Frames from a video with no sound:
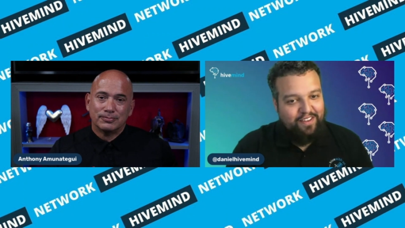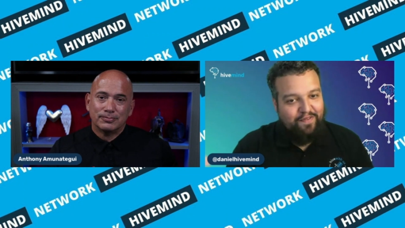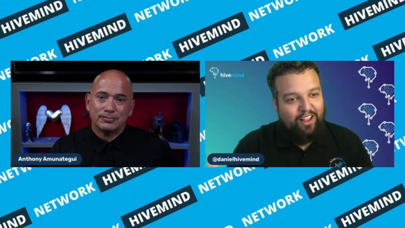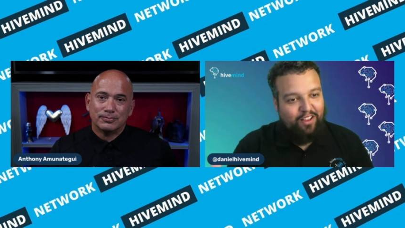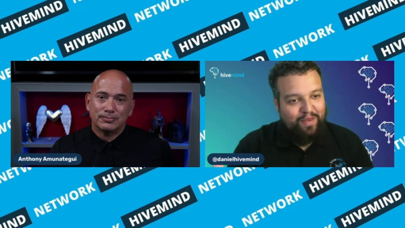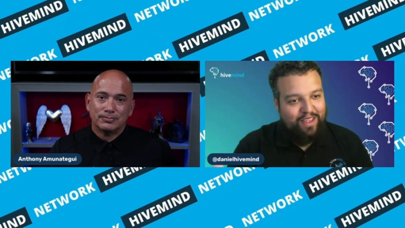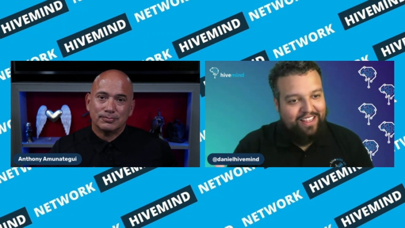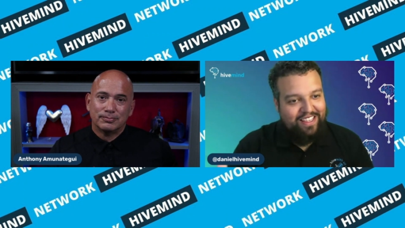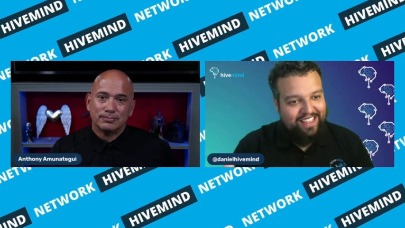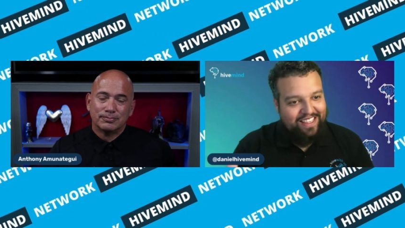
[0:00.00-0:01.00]

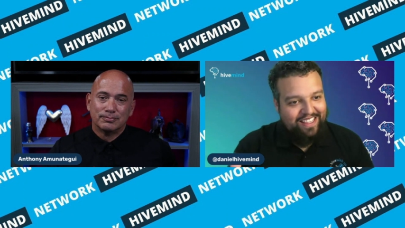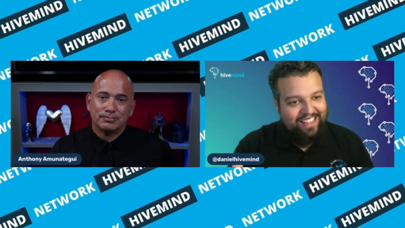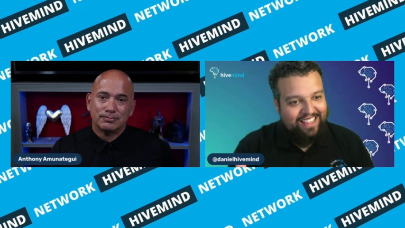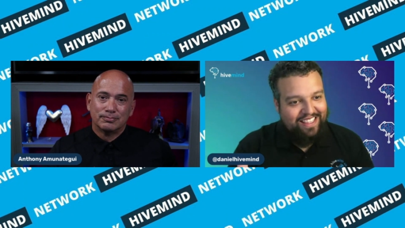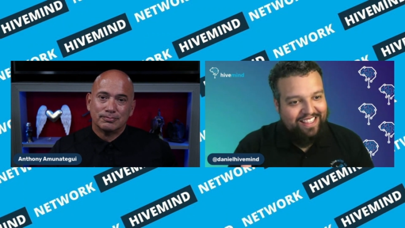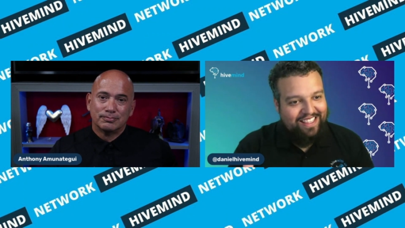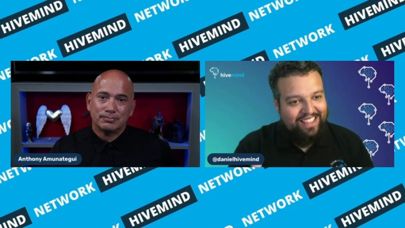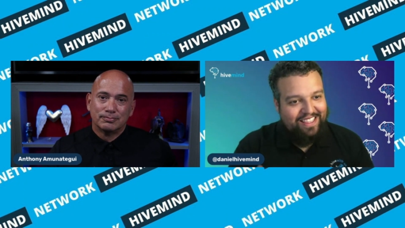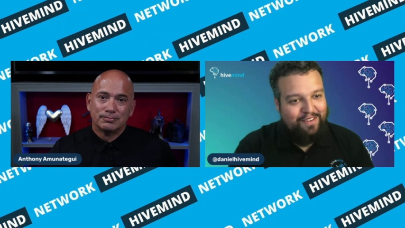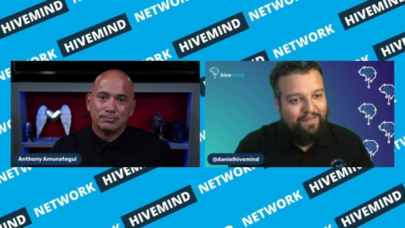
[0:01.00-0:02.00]
Speaker 1: development
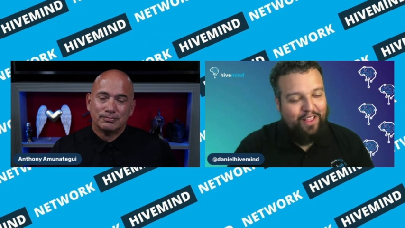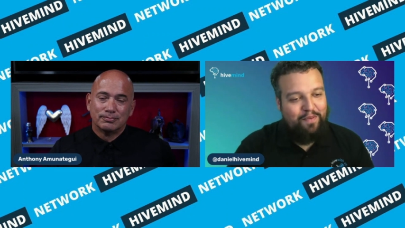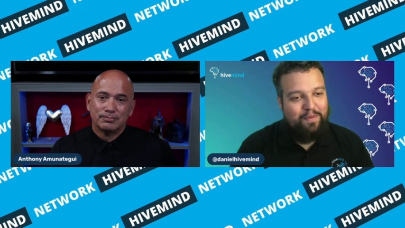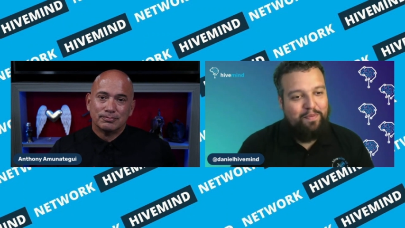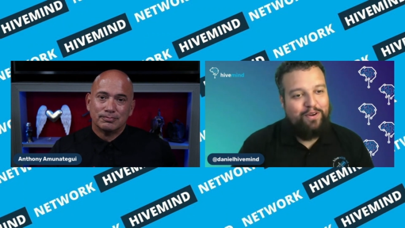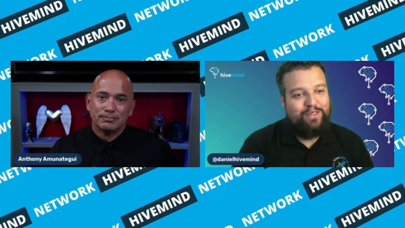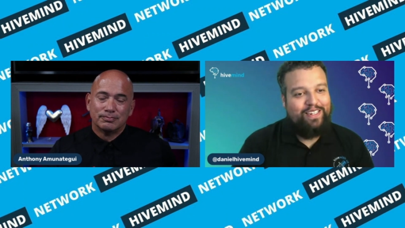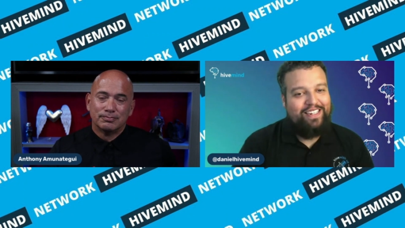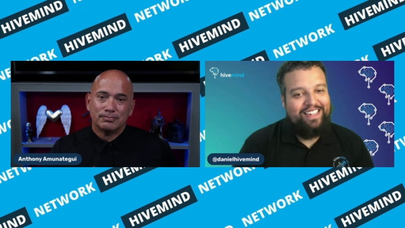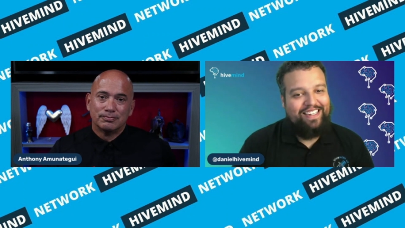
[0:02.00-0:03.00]
development
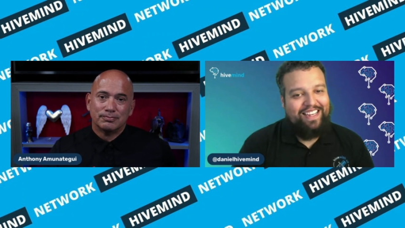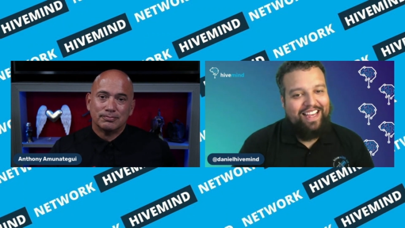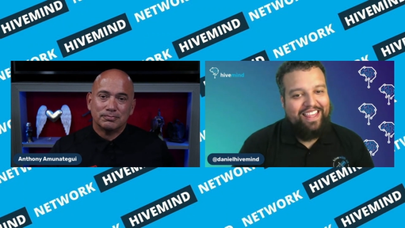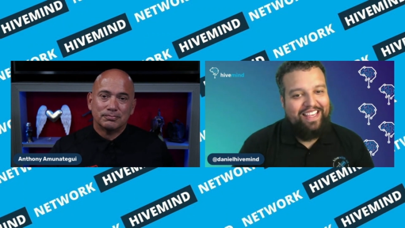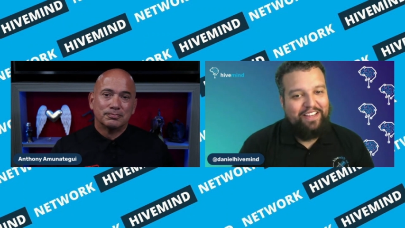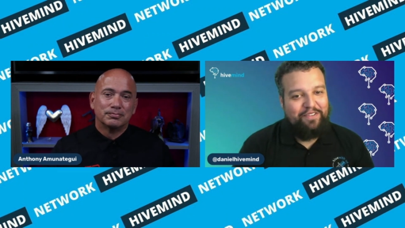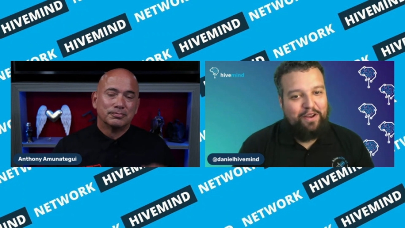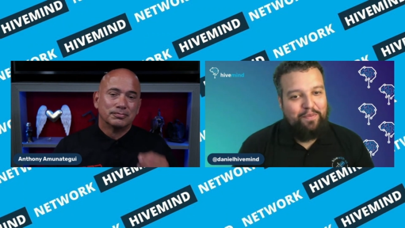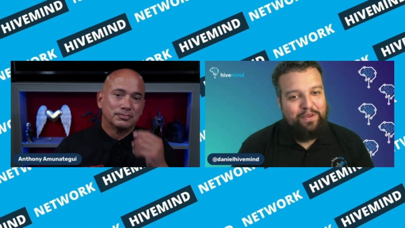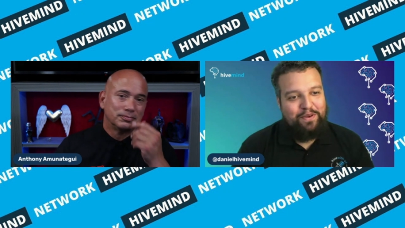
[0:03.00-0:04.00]
person, I think that
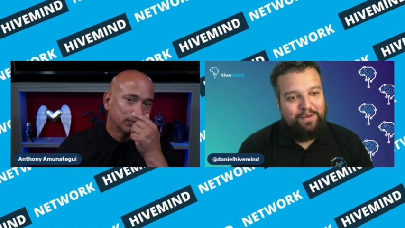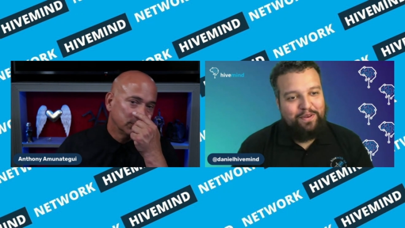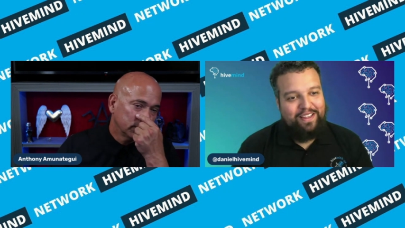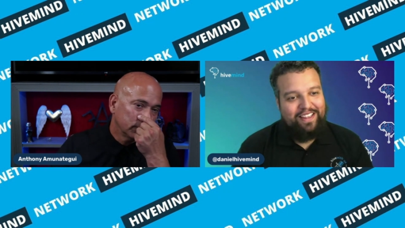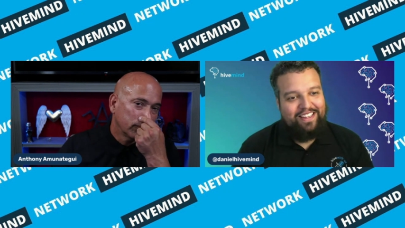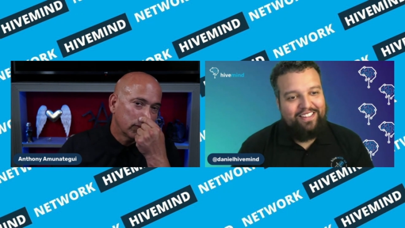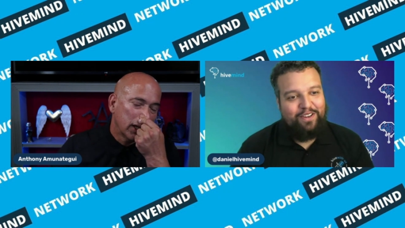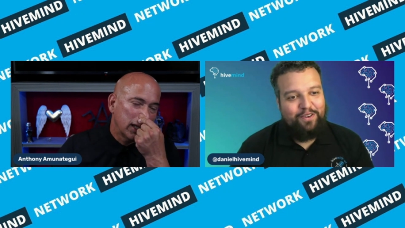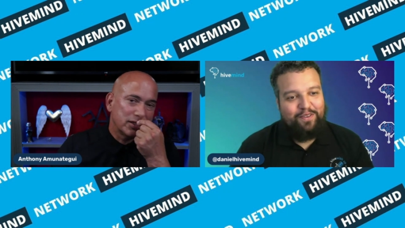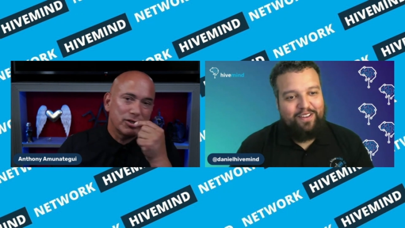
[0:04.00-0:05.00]
would help you.
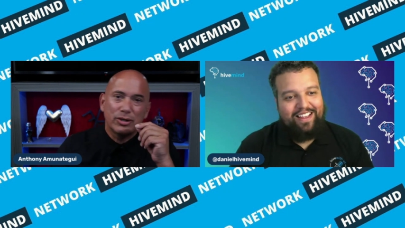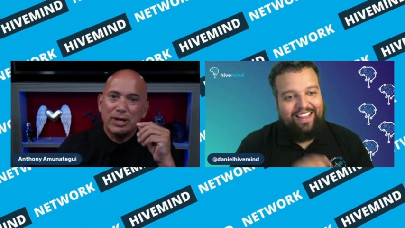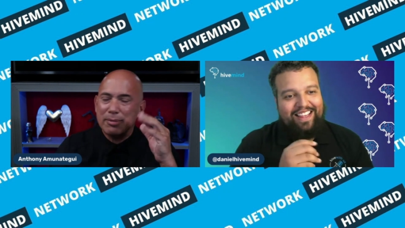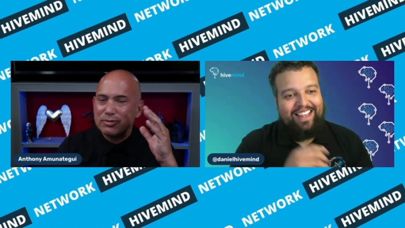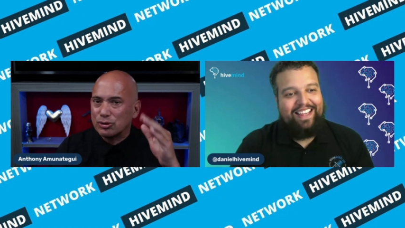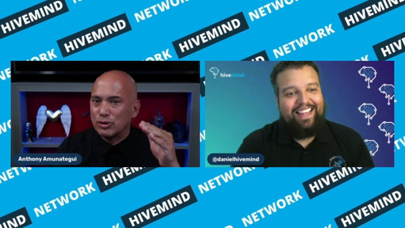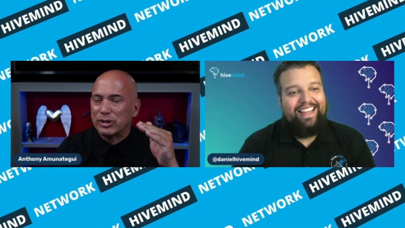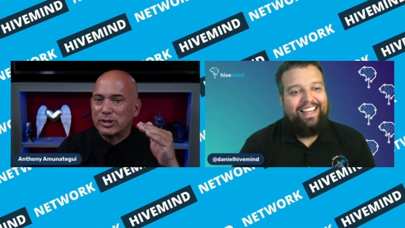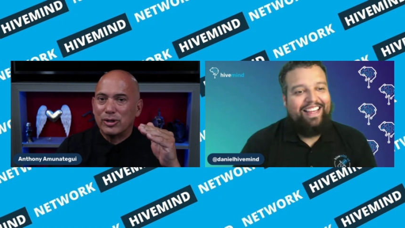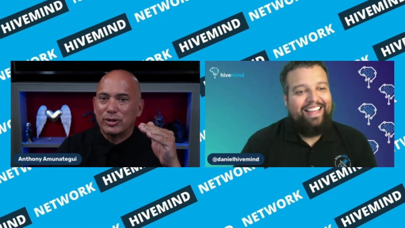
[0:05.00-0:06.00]
So
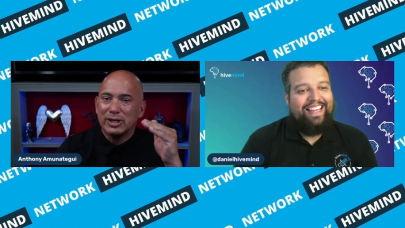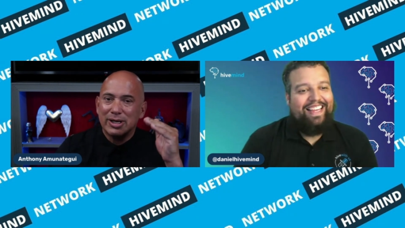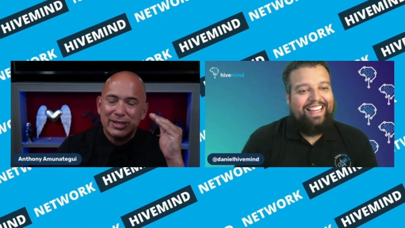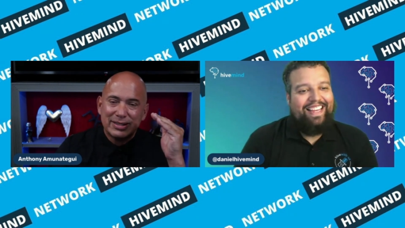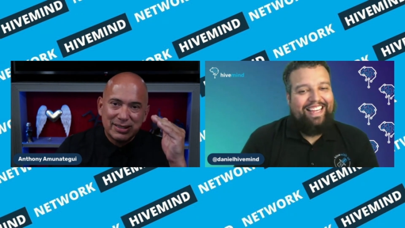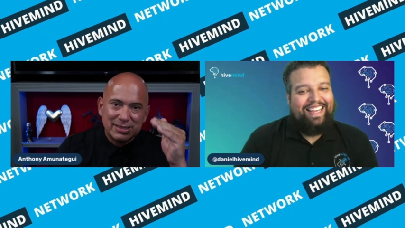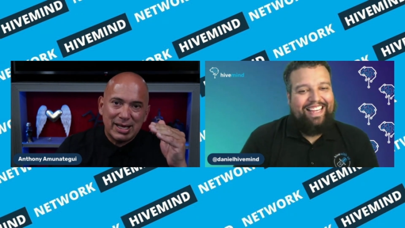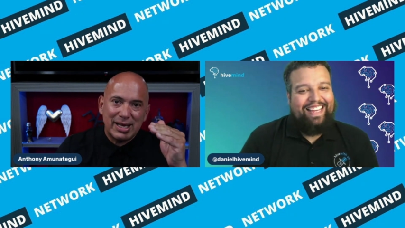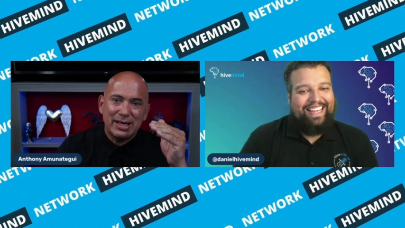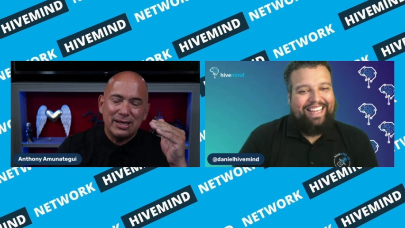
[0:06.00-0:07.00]
Speaker 2: absolutely. Look,
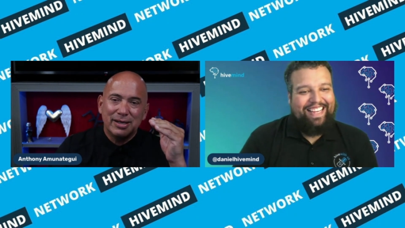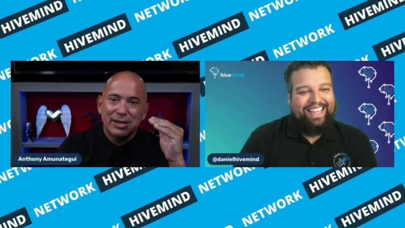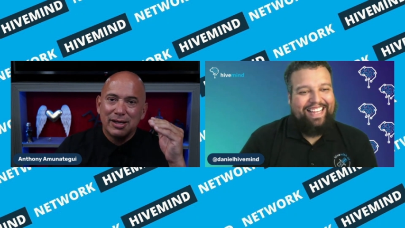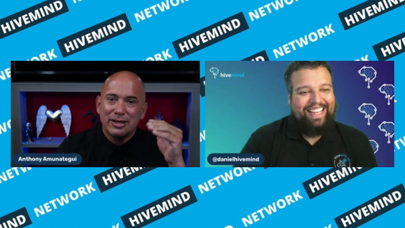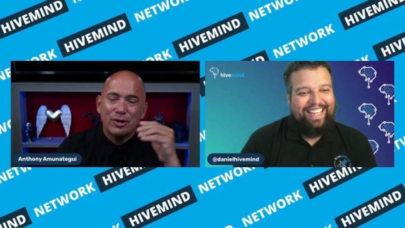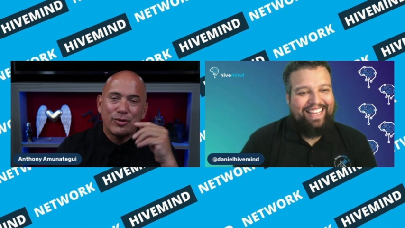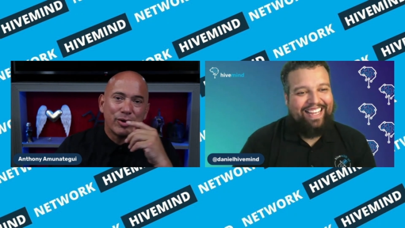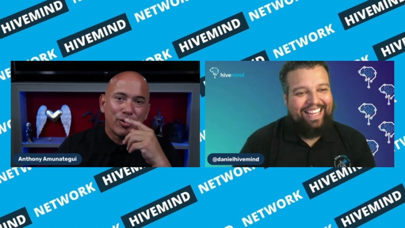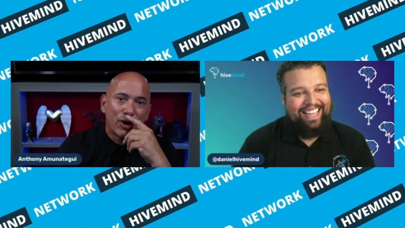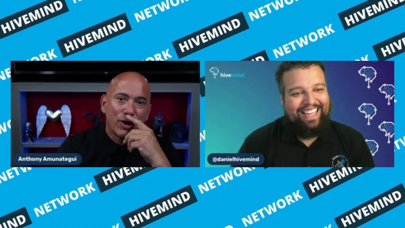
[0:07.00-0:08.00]
today, you know,
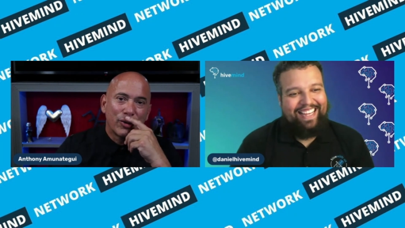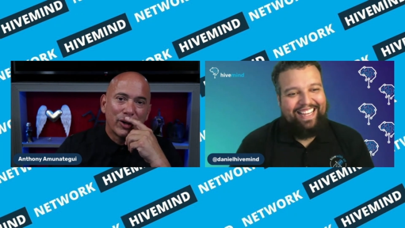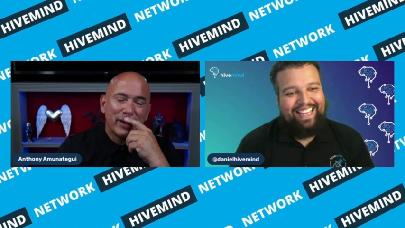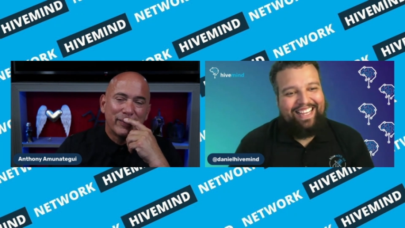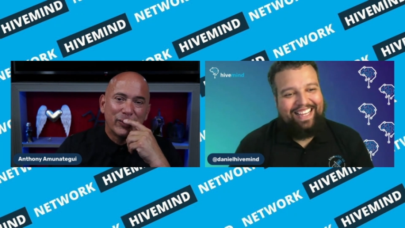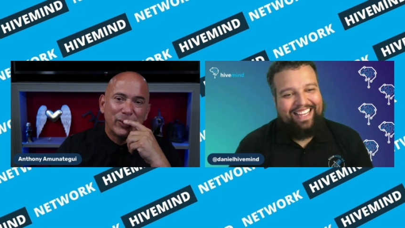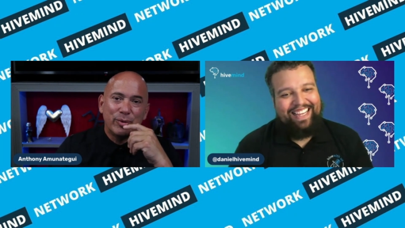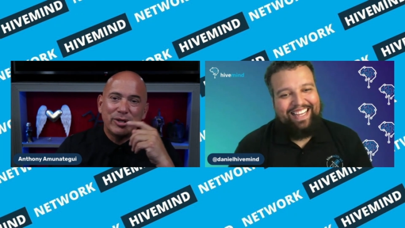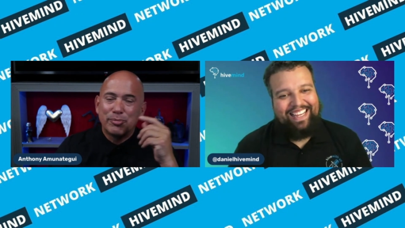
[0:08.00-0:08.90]
there are uh, we, we did